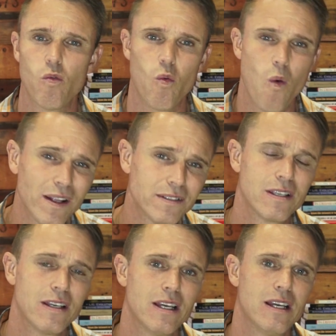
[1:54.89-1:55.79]

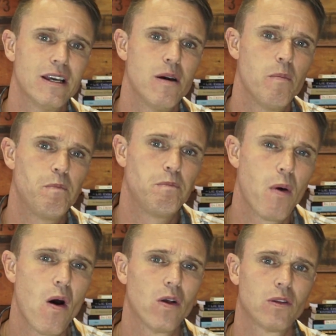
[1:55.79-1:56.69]
what
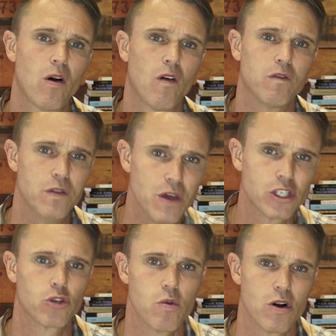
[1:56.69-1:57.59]
part of
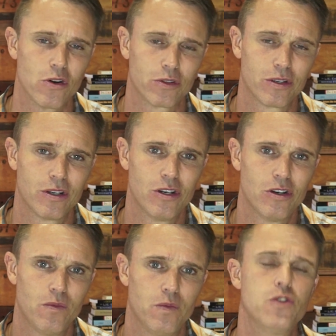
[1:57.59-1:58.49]
this world
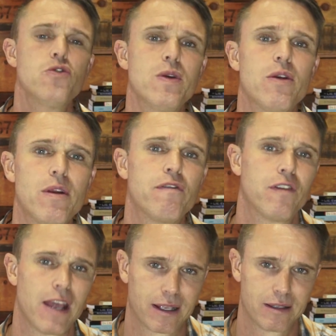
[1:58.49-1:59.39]
do we
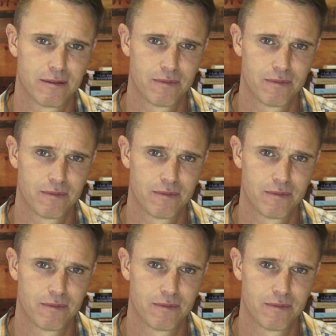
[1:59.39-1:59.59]
reflect?